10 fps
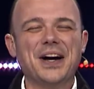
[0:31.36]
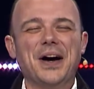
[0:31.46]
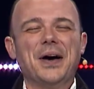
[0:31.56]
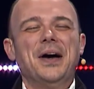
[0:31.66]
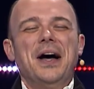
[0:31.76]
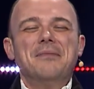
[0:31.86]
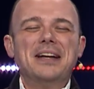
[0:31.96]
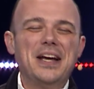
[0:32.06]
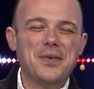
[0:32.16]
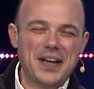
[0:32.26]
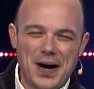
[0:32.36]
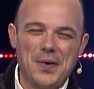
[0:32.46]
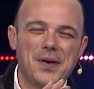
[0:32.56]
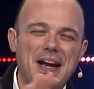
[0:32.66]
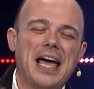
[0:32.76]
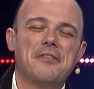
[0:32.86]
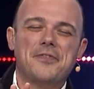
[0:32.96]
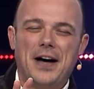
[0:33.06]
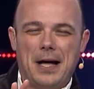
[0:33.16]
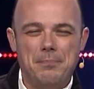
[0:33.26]
her, but here we go. We're going to have
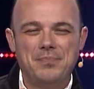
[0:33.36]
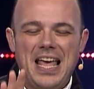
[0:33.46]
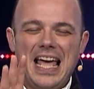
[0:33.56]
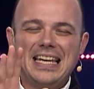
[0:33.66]
fun.